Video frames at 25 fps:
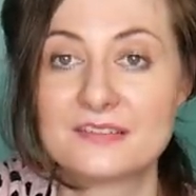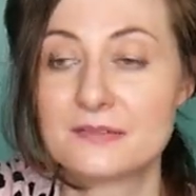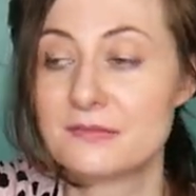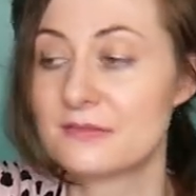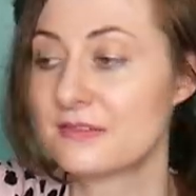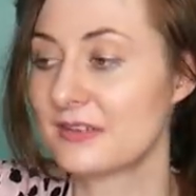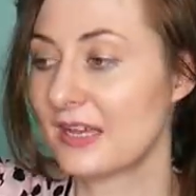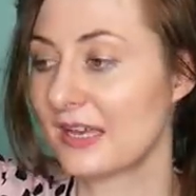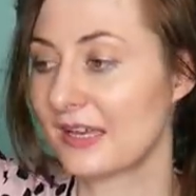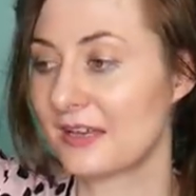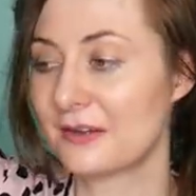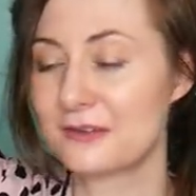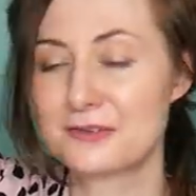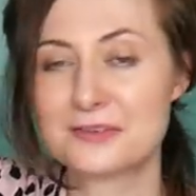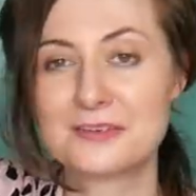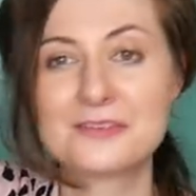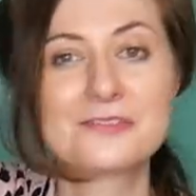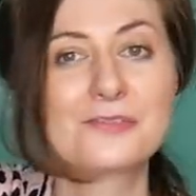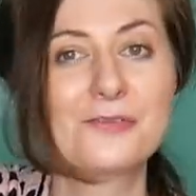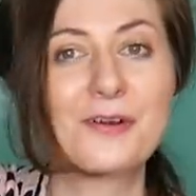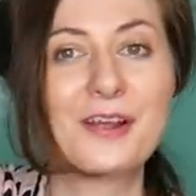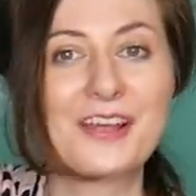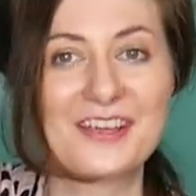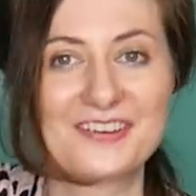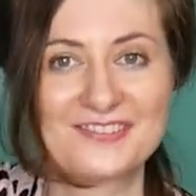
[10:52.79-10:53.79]
to take out your
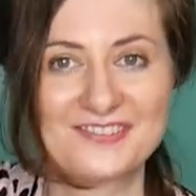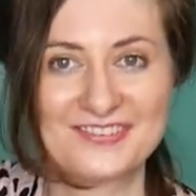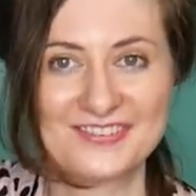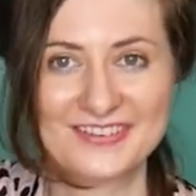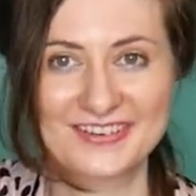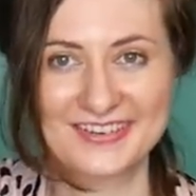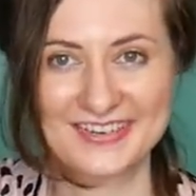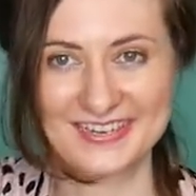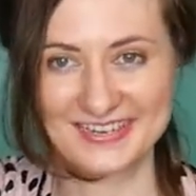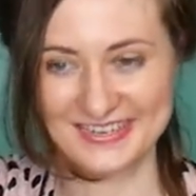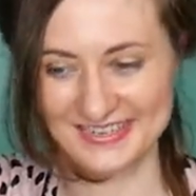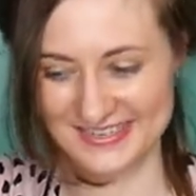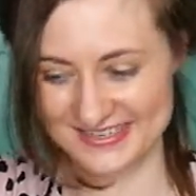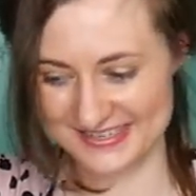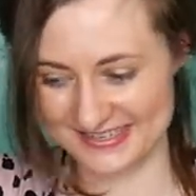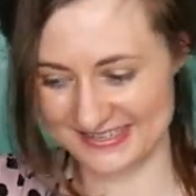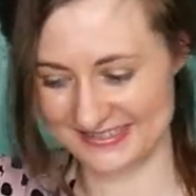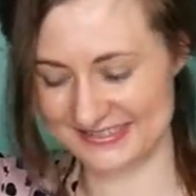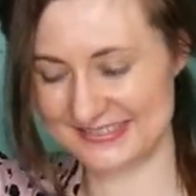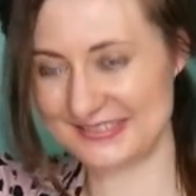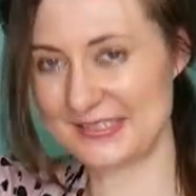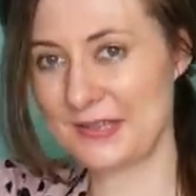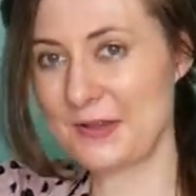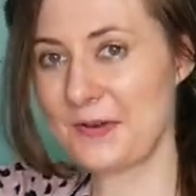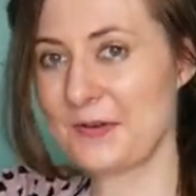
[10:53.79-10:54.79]
trash.
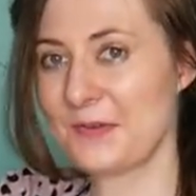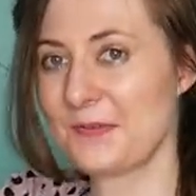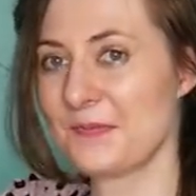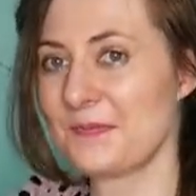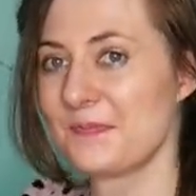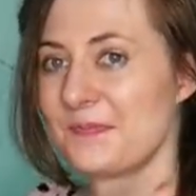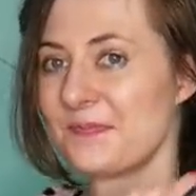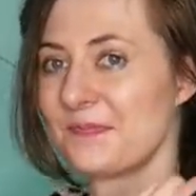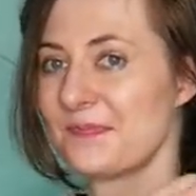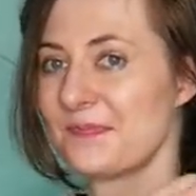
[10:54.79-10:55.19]
So.